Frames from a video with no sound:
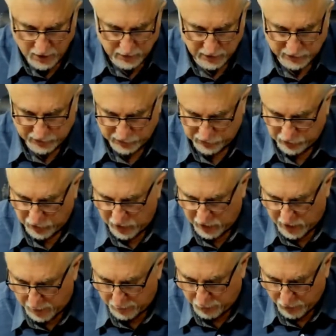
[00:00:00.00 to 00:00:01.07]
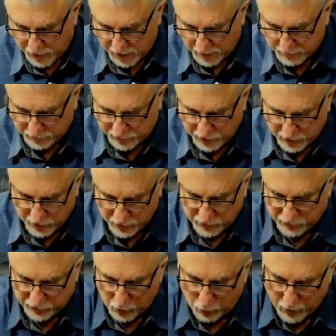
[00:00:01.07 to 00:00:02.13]
let's just look at a couple games here.
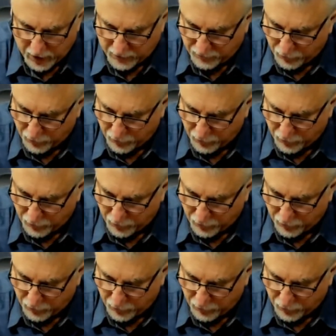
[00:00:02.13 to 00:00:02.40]
So Wake